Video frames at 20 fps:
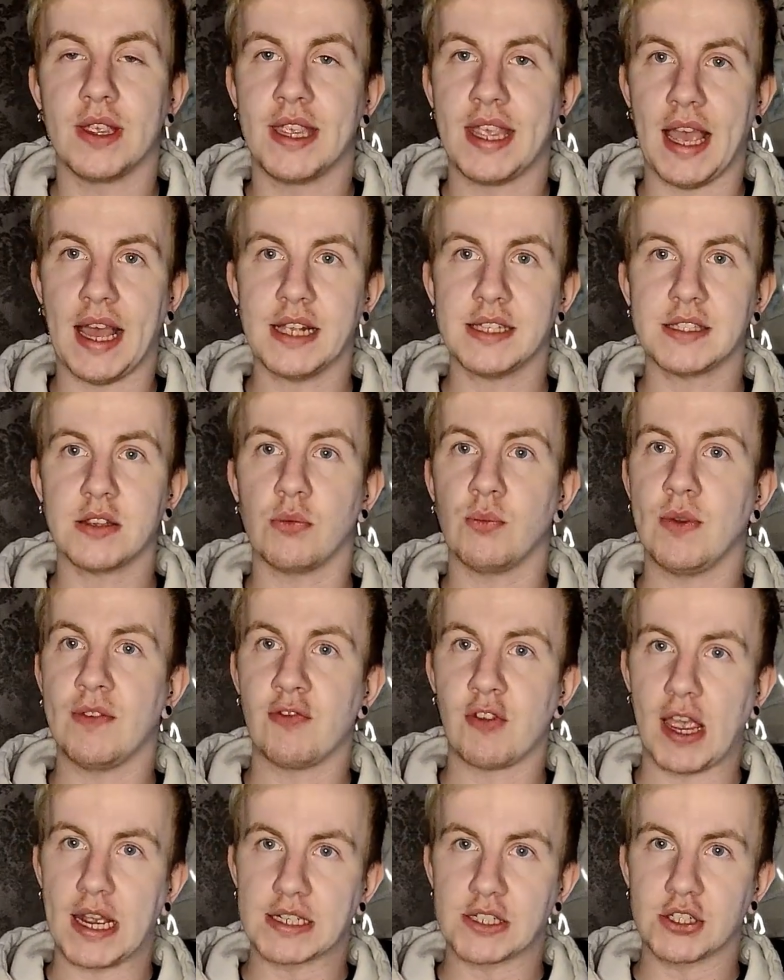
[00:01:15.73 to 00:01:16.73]
Yes,
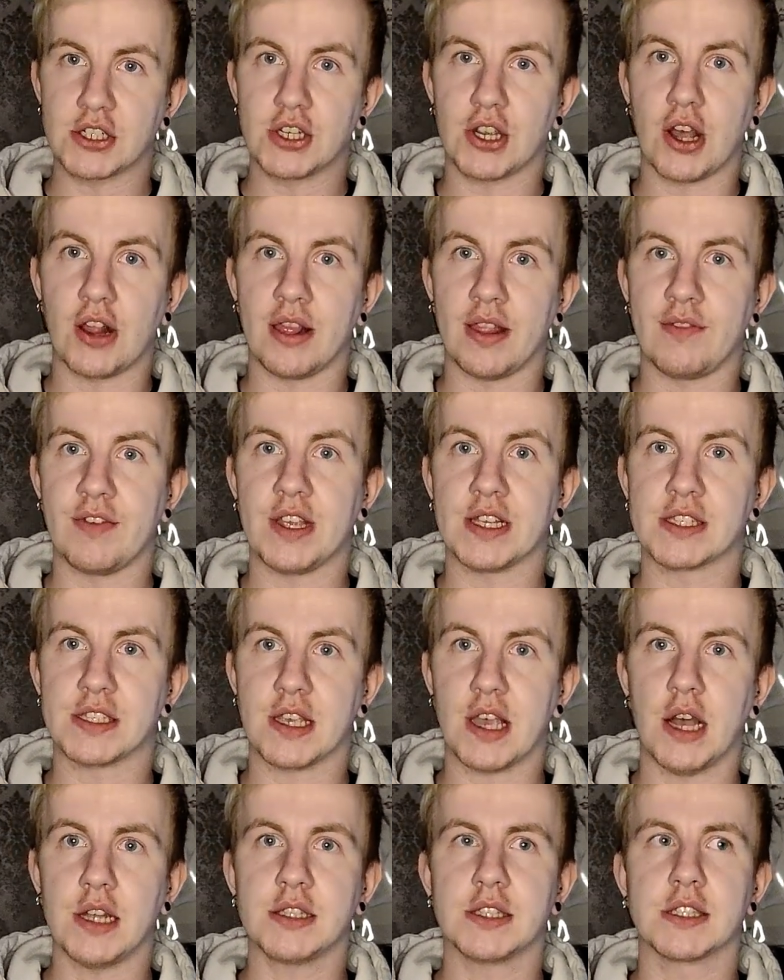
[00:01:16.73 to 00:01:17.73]
we've reacted to Olivia's
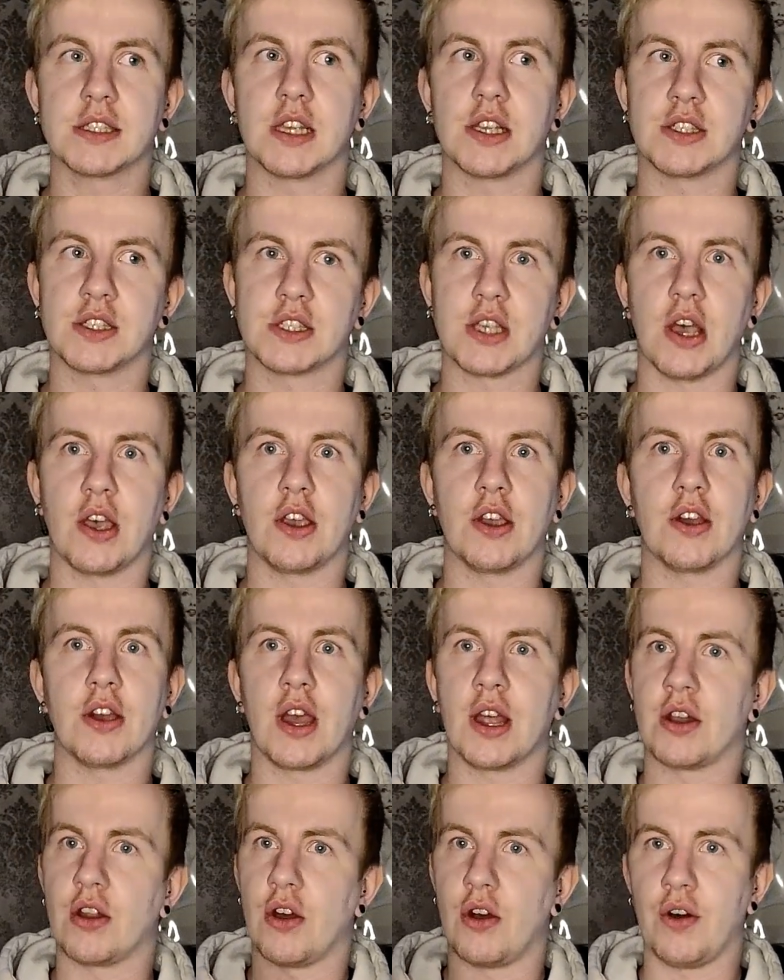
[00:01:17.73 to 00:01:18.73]
Guts, Sire,
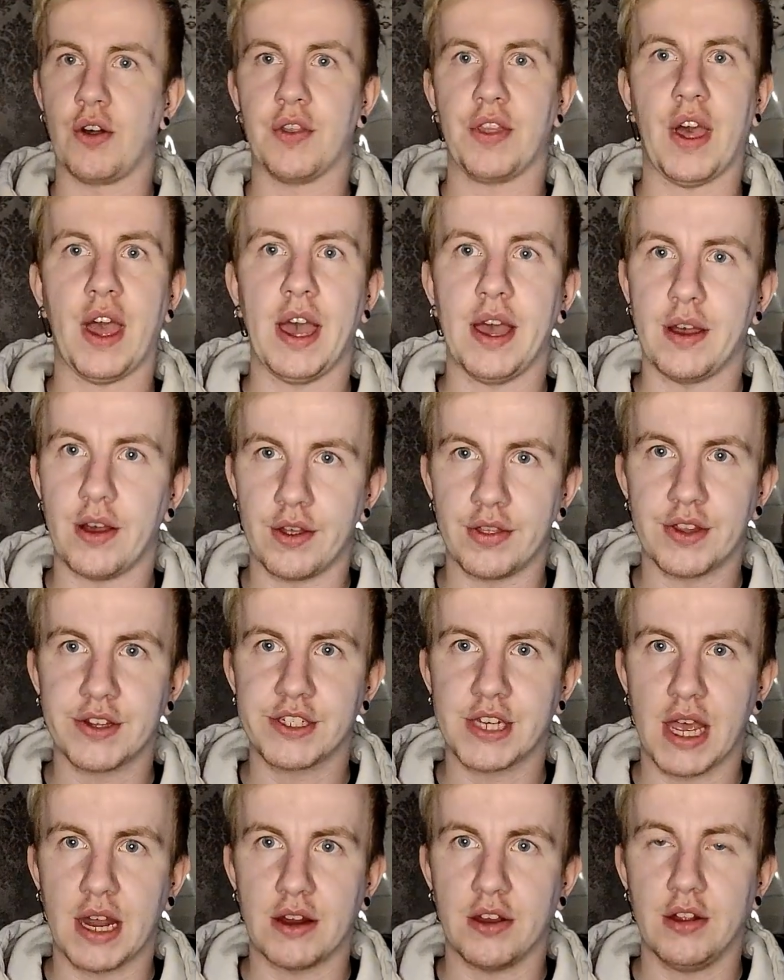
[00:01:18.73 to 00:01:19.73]
and all that on the
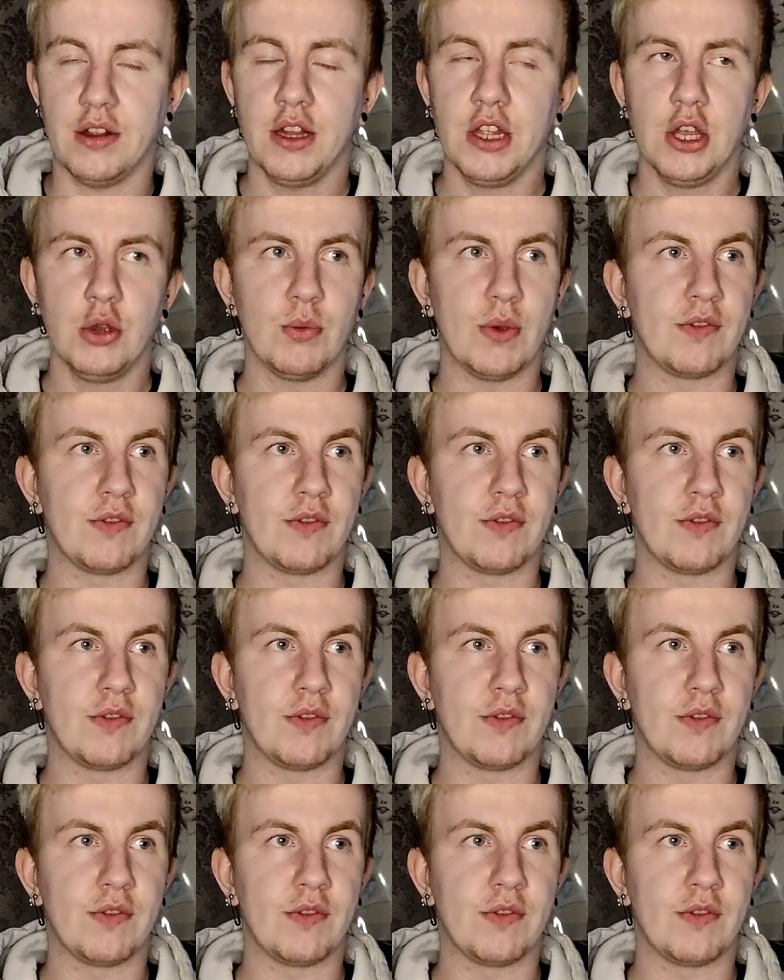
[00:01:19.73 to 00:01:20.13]
channel.